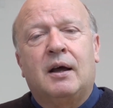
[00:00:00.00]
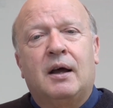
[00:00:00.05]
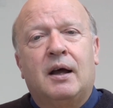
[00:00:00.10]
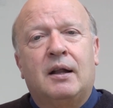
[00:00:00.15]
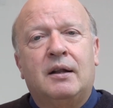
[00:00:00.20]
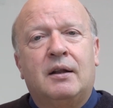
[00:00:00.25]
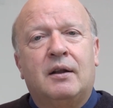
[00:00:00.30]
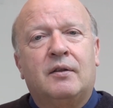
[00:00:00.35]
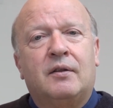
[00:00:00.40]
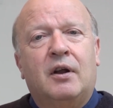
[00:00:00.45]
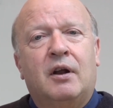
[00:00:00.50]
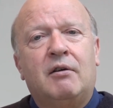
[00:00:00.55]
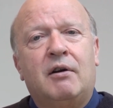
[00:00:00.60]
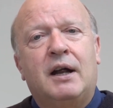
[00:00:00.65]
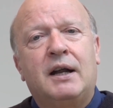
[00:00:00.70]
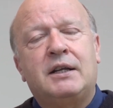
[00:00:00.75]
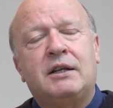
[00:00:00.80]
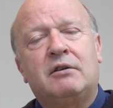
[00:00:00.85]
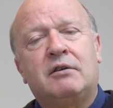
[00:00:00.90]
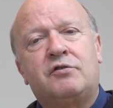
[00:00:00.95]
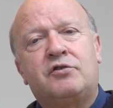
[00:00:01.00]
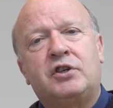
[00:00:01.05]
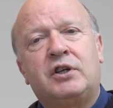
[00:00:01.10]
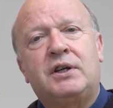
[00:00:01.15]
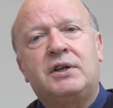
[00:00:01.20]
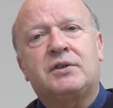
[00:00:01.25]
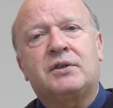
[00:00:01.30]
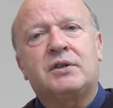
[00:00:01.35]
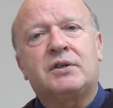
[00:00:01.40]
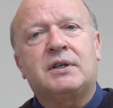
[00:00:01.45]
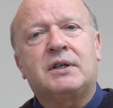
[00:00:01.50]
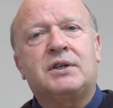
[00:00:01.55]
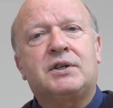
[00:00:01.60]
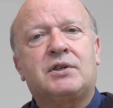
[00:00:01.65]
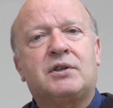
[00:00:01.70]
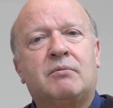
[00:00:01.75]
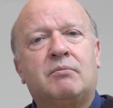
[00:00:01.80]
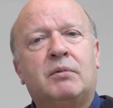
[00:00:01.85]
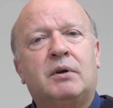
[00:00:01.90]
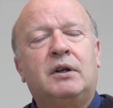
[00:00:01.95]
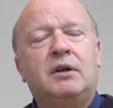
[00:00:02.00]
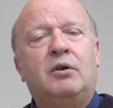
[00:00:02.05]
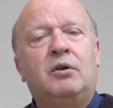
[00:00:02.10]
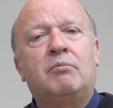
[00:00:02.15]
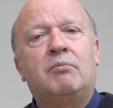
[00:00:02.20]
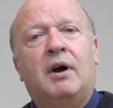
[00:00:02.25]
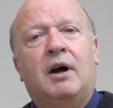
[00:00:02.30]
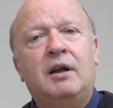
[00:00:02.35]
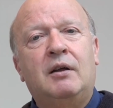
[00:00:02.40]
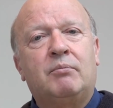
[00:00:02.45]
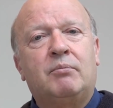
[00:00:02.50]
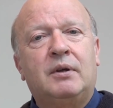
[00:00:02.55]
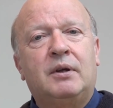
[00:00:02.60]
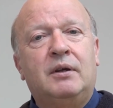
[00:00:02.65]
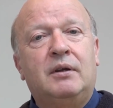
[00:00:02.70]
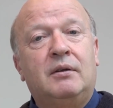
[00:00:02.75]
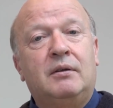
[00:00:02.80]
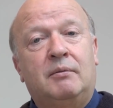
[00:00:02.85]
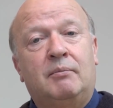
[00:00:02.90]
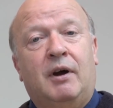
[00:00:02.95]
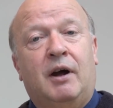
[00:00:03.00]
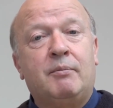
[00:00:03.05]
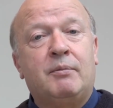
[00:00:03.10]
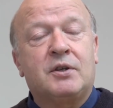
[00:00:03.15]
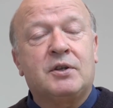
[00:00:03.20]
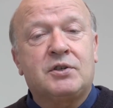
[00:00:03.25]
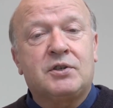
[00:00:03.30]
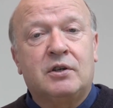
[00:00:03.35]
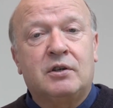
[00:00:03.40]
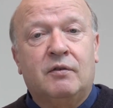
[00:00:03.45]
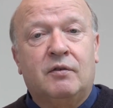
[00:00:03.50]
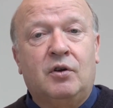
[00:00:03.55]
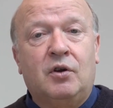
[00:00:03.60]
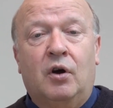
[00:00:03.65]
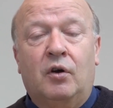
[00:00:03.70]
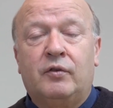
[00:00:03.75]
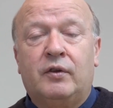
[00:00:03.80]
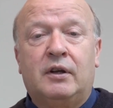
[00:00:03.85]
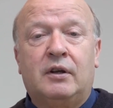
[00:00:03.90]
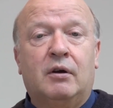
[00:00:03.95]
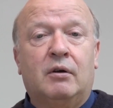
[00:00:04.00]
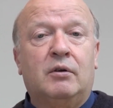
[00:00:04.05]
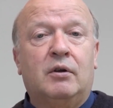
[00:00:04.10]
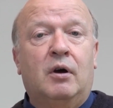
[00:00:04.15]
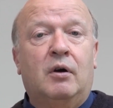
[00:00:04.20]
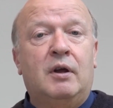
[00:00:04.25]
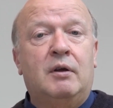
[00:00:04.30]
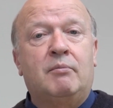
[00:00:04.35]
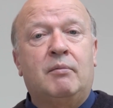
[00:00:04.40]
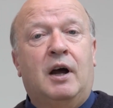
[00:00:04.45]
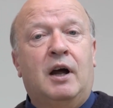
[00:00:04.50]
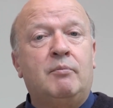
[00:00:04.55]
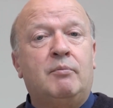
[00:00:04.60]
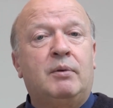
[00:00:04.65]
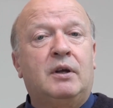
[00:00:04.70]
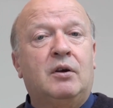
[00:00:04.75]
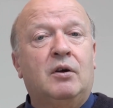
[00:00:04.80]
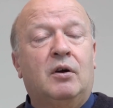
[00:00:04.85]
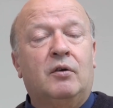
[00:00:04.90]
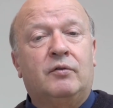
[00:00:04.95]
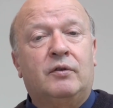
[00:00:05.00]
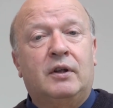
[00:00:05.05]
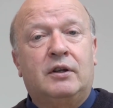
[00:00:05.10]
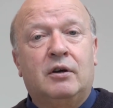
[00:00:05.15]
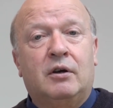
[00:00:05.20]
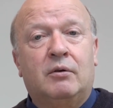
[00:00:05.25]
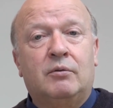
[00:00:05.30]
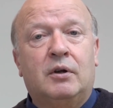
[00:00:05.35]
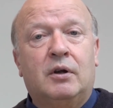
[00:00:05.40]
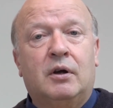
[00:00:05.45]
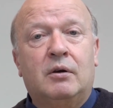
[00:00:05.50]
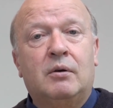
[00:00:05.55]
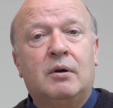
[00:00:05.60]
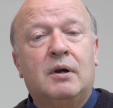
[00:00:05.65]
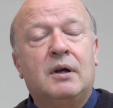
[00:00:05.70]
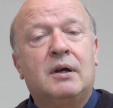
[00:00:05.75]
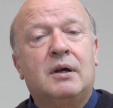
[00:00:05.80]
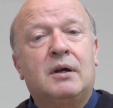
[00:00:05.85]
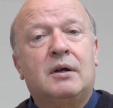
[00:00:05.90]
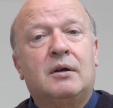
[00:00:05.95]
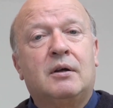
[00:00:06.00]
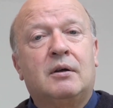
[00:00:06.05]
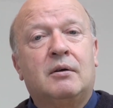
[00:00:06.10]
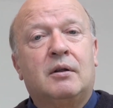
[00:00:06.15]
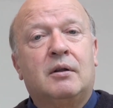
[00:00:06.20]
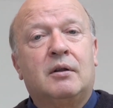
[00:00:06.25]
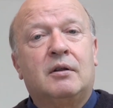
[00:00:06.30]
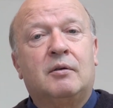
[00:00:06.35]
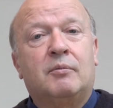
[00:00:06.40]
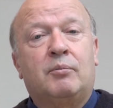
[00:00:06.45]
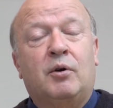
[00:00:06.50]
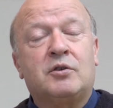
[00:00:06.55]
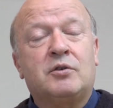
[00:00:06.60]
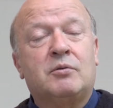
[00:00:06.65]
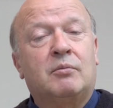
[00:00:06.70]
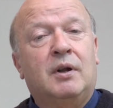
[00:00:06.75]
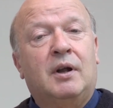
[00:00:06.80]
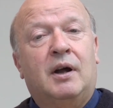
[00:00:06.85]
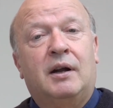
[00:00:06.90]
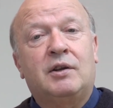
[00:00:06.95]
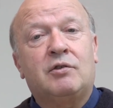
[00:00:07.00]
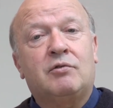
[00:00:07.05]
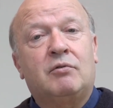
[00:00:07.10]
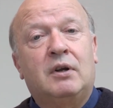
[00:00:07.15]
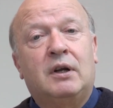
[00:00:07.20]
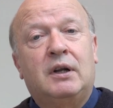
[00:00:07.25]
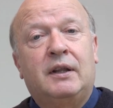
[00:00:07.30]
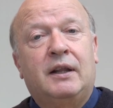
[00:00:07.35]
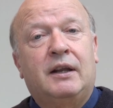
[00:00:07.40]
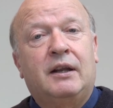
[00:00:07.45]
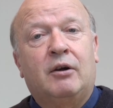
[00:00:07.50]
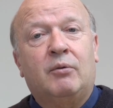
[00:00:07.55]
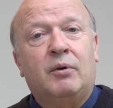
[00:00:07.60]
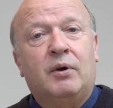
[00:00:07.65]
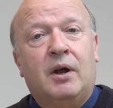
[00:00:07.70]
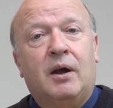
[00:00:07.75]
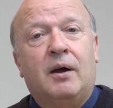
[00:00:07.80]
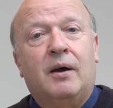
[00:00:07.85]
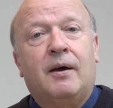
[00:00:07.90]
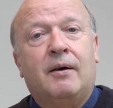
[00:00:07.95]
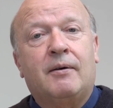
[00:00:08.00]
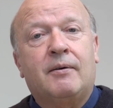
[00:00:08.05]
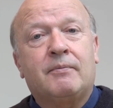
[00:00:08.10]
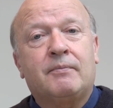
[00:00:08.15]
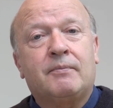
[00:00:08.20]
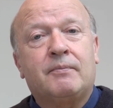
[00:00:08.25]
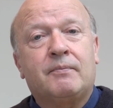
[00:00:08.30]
And their idea of Jesus is somebody who might be the Son of God, they don't know. He might be God, they don't know. The bottom line is really they don't care.